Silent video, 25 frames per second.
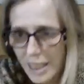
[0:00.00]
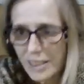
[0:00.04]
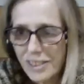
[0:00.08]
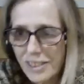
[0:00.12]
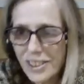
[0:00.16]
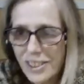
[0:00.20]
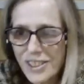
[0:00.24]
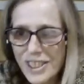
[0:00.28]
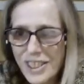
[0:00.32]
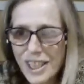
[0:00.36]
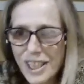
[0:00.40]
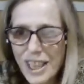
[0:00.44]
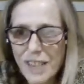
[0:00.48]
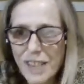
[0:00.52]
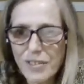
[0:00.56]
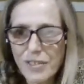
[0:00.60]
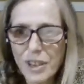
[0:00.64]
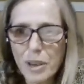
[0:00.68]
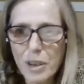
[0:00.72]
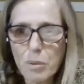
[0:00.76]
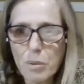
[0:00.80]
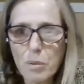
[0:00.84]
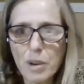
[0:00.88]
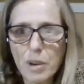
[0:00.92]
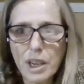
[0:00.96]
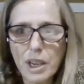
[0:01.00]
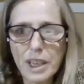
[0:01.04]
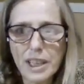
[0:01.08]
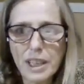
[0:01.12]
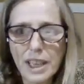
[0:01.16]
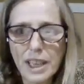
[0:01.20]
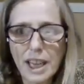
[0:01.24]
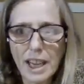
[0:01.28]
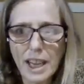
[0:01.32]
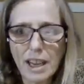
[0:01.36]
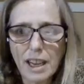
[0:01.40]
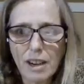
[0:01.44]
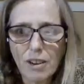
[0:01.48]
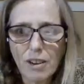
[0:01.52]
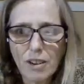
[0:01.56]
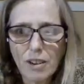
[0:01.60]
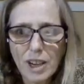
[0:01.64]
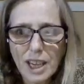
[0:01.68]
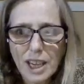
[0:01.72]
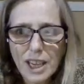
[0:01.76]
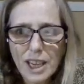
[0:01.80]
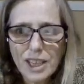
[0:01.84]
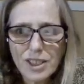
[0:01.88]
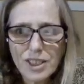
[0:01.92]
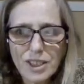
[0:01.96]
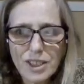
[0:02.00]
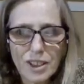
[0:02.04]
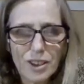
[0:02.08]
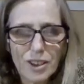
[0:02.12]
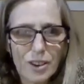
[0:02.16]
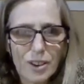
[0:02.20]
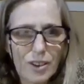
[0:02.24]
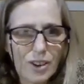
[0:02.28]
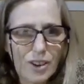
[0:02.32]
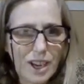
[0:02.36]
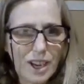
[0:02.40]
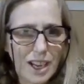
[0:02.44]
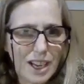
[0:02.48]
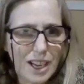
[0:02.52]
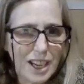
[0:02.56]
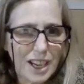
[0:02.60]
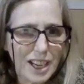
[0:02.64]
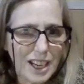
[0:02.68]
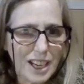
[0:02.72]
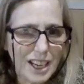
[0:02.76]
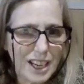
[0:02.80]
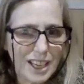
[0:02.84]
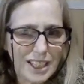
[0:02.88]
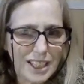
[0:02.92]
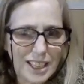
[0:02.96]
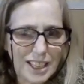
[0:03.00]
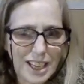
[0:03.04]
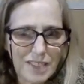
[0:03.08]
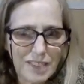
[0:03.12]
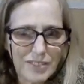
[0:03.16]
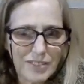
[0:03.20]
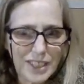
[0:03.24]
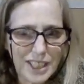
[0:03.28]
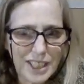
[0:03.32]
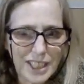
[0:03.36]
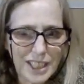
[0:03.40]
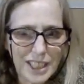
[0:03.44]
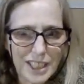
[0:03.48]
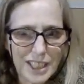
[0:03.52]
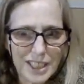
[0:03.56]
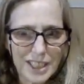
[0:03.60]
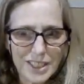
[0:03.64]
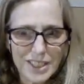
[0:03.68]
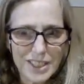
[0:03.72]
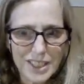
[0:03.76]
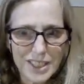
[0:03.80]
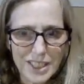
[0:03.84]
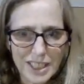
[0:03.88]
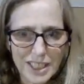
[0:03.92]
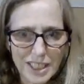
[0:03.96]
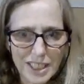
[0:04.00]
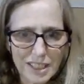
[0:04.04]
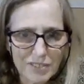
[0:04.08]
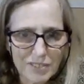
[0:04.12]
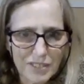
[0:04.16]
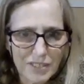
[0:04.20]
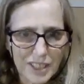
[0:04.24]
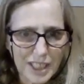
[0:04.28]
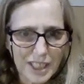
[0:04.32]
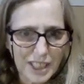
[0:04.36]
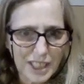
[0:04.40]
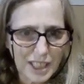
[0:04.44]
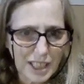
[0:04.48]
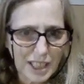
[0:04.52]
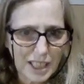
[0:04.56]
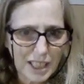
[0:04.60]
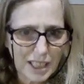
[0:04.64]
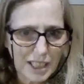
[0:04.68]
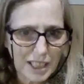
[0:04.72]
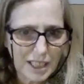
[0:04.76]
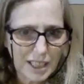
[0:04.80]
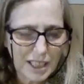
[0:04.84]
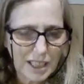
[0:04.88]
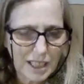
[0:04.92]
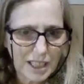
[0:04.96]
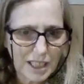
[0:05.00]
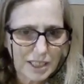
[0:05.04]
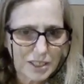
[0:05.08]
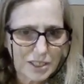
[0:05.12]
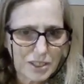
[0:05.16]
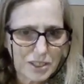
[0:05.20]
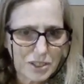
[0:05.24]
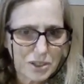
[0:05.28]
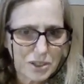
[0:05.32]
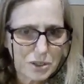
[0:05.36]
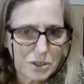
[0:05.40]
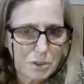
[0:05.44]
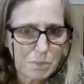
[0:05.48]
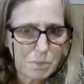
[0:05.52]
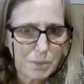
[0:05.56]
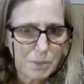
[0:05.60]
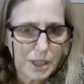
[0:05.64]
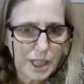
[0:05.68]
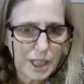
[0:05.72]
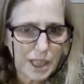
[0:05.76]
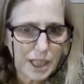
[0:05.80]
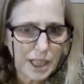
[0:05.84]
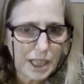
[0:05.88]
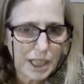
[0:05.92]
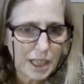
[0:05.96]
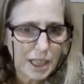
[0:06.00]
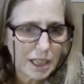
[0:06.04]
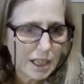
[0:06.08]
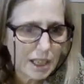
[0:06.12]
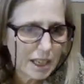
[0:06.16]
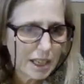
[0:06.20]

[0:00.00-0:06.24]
So it's 11:01 now. So 11 is significant to me.